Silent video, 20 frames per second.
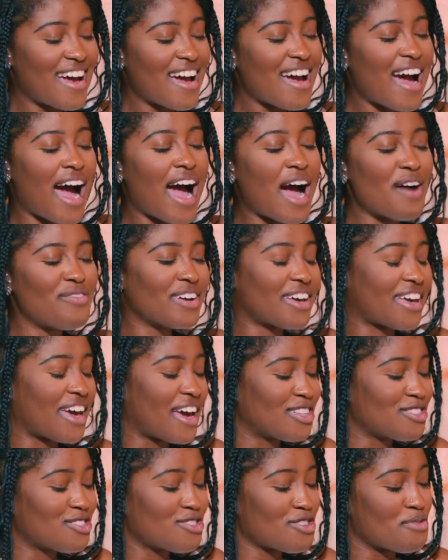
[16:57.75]
I have a
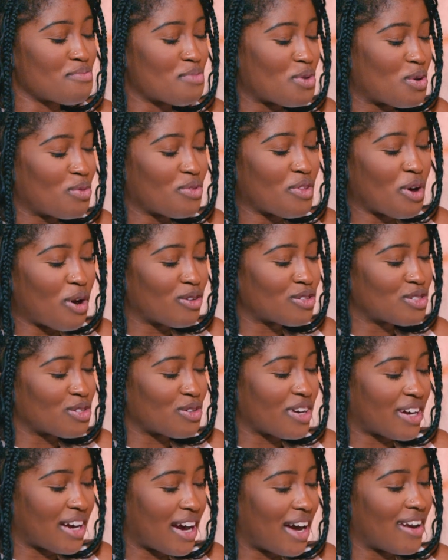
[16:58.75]
Cancer moon though, so
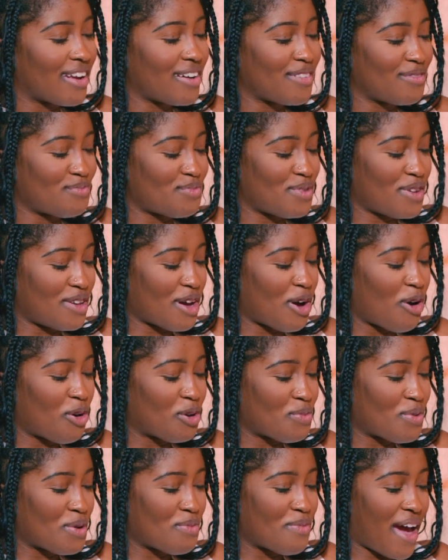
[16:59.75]
it kind of be
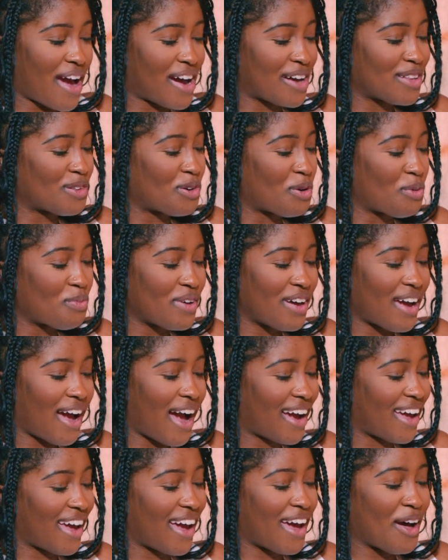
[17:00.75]
holding me back a little bit. I
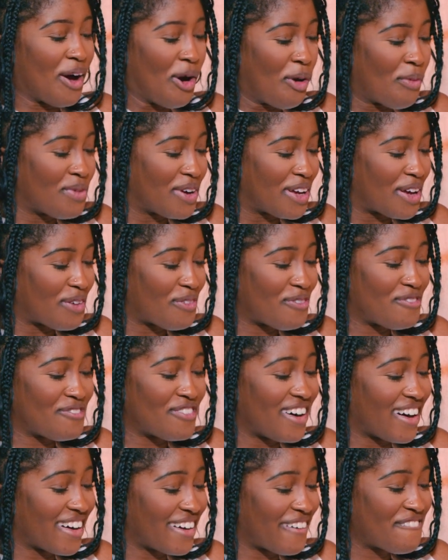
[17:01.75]
can't help but give a
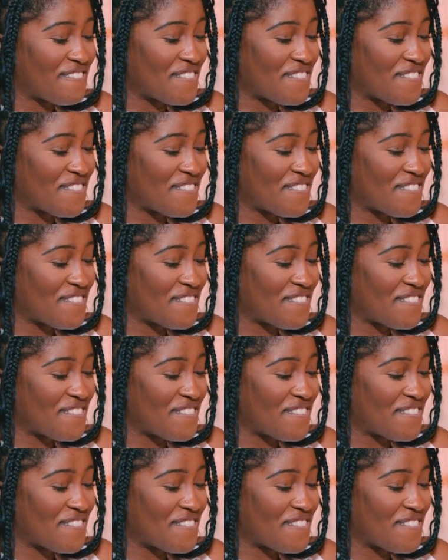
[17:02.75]
fuck.